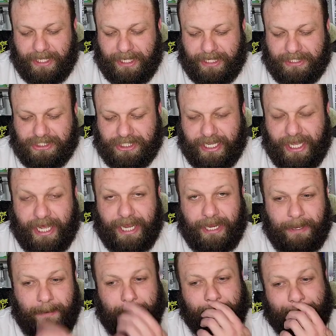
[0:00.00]
say hi,
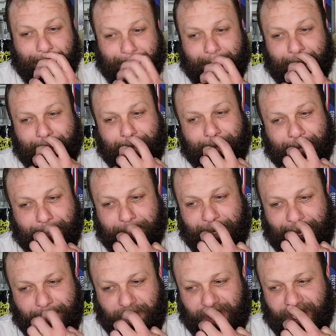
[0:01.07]
and be
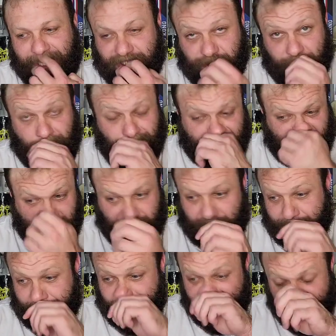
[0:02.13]
happy to answer any questions on
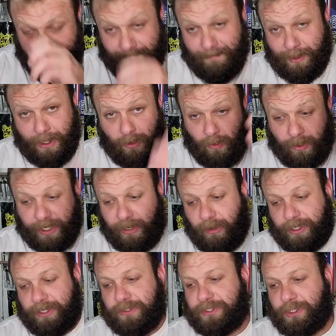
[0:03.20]
there, or here on
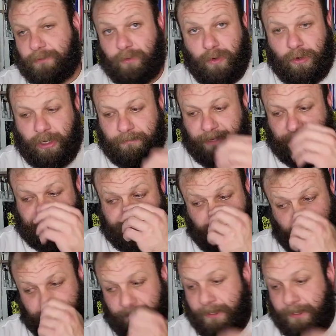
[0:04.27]
YouTube, or on my Instagram.